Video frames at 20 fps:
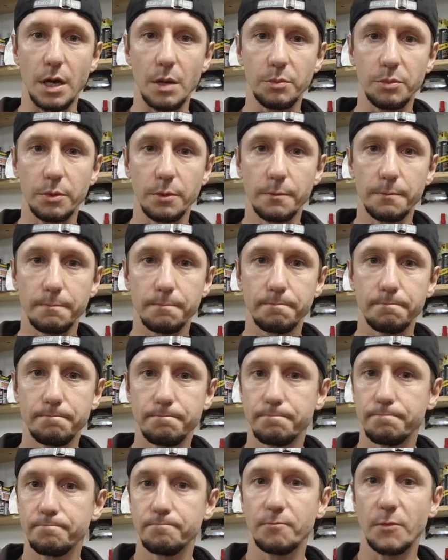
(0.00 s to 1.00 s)
up,
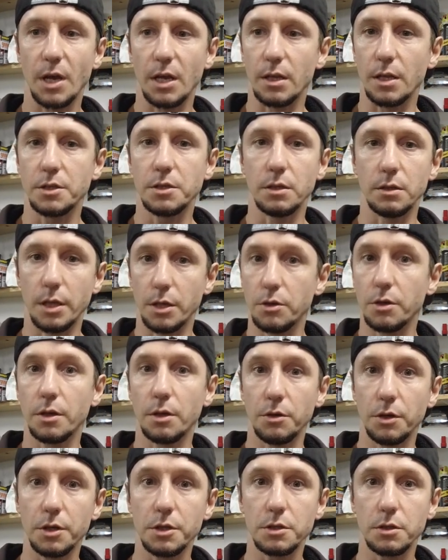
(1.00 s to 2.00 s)
and that's it. Then
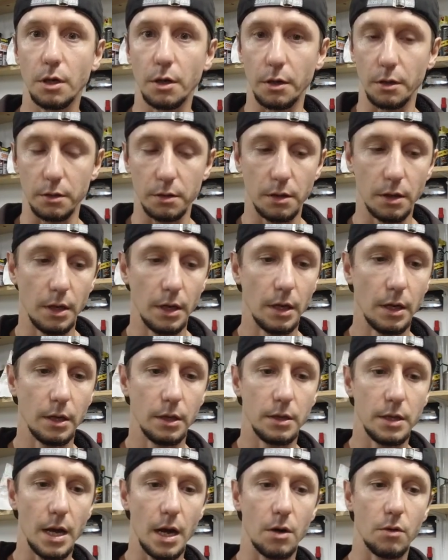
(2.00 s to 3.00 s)
you can start it.
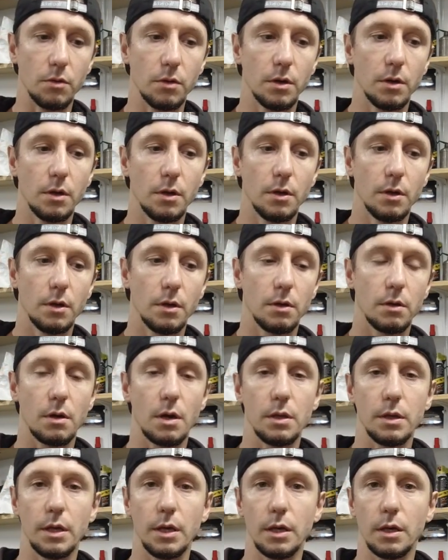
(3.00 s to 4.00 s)
Now,
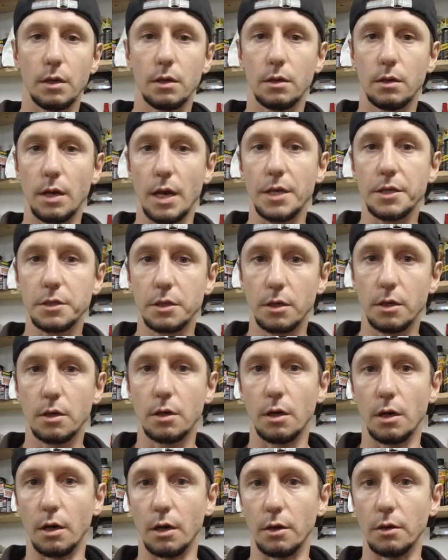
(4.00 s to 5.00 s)
on a classic
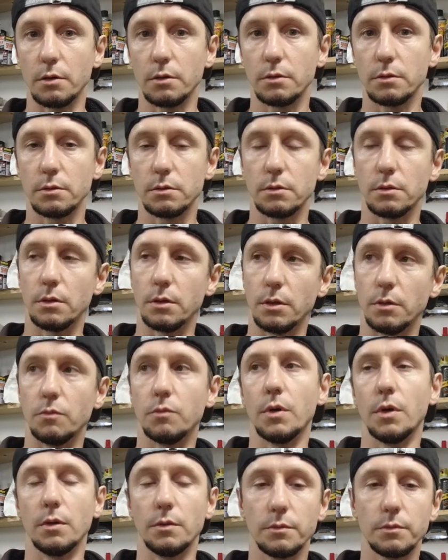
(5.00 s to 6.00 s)
car,
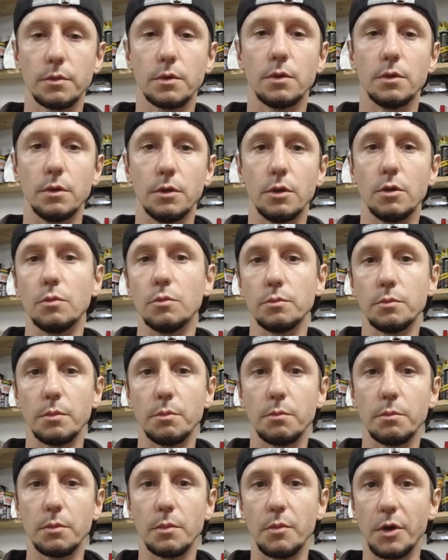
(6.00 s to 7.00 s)
well, you know,
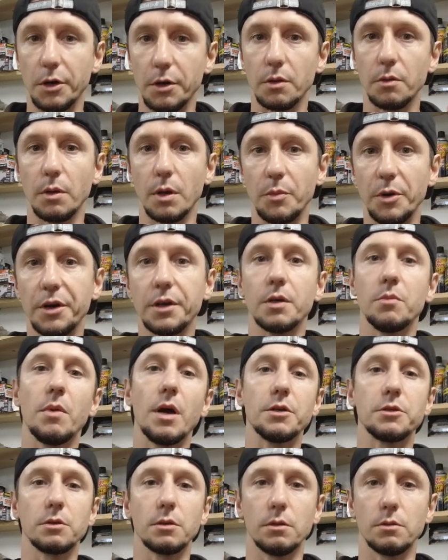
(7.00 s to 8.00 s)
American
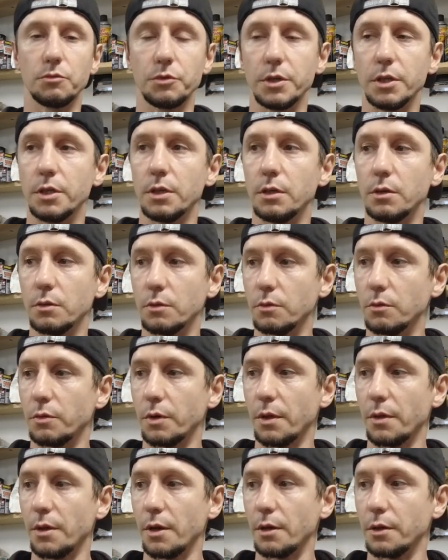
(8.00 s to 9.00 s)
Muscle, really,
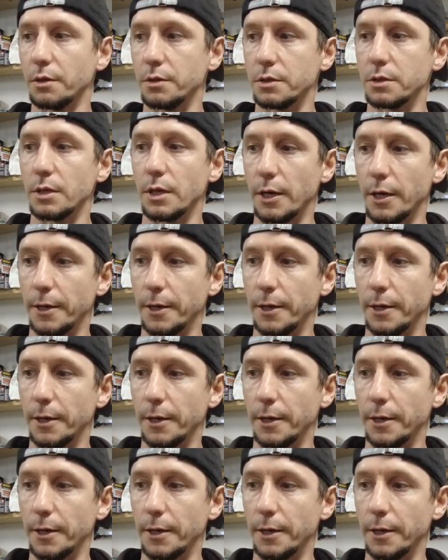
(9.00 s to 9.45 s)
where those